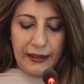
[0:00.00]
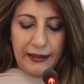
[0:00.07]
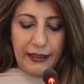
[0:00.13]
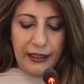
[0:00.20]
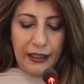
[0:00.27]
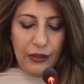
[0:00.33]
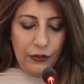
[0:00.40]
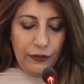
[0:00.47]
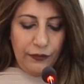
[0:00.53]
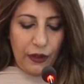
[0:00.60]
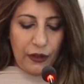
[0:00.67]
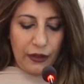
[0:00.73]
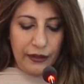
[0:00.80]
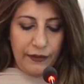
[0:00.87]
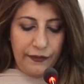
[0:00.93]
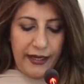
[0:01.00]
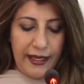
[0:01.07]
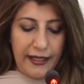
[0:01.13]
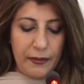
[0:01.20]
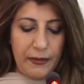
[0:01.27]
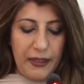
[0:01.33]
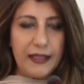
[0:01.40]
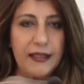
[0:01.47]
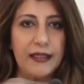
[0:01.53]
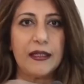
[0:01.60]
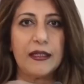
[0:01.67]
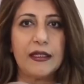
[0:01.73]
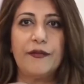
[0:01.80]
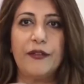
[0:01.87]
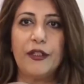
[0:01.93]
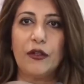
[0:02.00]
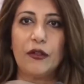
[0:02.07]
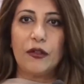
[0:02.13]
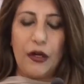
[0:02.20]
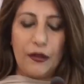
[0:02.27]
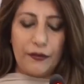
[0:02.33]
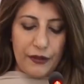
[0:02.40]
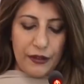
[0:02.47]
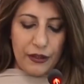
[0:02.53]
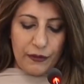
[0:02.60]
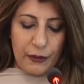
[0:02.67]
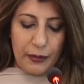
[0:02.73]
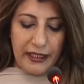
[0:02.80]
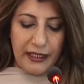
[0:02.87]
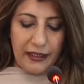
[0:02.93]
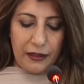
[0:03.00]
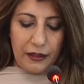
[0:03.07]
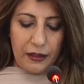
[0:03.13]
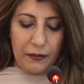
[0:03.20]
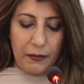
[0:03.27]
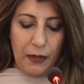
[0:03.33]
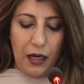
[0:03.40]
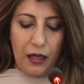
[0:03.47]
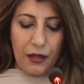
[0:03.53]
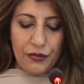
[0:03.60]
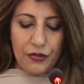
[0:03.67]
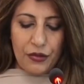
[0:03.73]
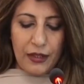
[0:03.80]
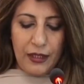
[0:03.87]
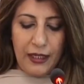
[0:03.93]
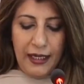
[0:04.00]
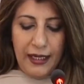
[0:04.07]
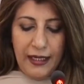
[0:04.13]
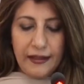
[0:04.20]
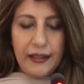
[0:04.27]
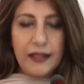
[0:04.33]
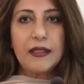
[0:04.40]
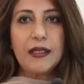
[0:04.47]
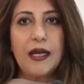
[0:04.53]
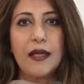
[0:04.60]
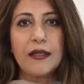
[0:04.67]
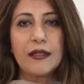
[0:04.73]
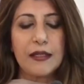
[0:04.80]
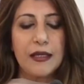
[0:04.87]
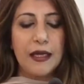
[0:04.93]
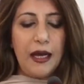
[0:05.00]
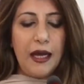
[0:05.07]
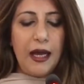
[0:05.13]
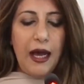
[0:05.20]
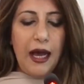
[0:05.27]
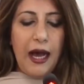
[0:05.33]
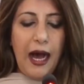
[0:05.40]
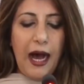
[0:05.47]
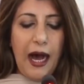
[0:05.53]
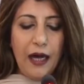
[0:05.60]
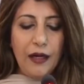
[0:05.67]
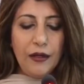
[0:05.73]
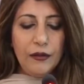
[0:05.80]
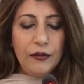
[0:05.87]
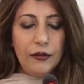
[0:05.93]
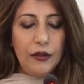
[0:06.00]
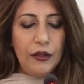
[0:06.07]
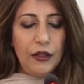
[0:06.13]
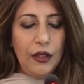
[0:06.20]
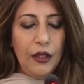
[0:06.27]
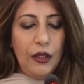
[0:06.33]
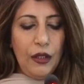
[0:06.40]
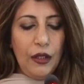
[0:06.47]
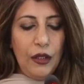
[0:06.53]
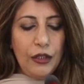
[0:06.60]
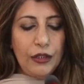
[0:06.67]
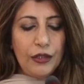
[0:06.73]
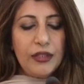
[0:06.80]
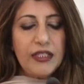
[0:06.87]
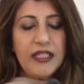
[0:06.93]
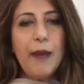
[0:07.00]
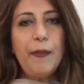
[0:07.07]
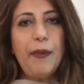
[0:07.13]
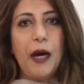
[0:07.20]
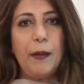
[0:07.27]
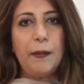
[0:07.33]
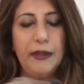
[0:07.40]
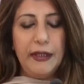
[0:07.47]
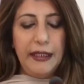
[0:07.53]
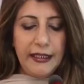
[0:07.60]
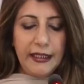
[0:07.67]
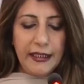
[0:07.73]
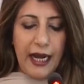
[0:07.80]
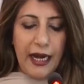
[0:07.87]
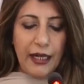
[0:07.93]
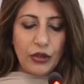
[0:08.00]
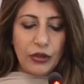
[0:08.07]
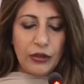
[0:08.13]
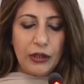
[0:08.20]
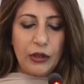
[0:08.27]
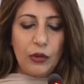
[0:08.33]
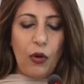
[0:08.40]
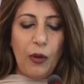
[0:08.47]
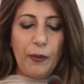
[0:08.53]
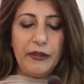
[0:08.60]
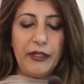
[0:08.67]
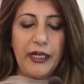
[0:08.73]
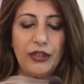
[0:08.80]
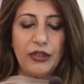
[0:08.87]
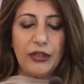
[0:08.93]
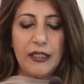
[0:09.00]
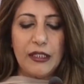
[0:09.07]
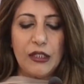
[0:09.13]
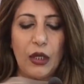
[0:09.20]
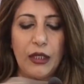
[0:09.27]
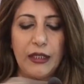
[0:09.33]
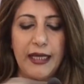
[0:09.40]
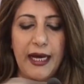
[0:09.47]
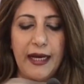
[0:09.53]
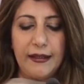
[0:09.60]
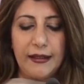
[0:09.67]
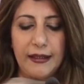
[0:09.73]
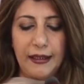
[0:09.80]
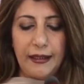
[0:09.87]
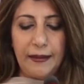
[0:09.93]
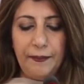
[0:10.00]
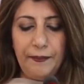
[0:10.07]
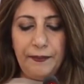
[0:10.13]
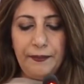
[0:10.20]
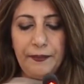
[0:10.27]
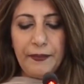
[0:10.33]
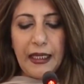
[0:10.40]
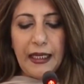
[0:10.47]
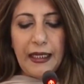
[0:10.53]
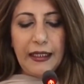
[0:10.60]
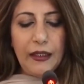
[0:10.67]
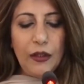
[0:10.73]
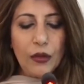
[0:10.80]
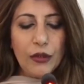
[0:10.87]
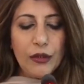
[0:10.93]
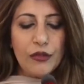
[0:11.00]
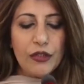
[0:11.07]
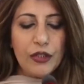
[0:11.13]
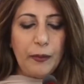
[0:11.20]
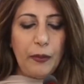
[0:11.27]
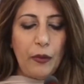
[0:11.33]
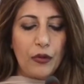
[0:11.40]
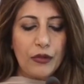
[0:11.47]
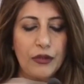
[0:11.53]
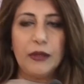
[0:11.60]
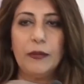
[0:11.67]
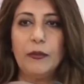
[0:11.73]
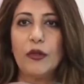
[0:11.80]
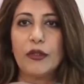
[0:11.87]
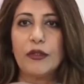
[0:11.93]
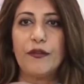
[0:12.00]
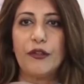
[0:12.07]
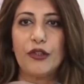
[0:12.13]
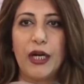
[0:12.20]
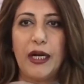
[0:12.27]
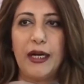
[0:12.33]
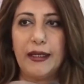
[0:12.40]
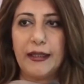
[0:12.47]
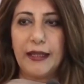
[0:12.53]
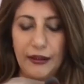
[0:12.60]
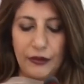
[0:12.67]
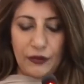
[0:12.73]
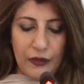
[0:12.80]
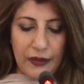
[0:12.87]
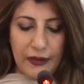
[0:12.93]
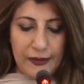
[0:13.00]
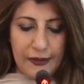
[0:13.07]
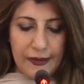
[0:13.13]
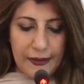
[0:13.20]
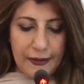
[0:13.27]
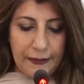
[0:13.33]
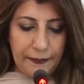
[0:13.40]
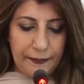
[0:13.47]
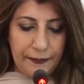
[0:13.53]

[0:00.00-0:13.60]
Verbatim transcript: The EU Foreign Affairs Ministers video conference of 23rd March discussed how to step up international cooperation and solidarity in order to support the most fragile countries.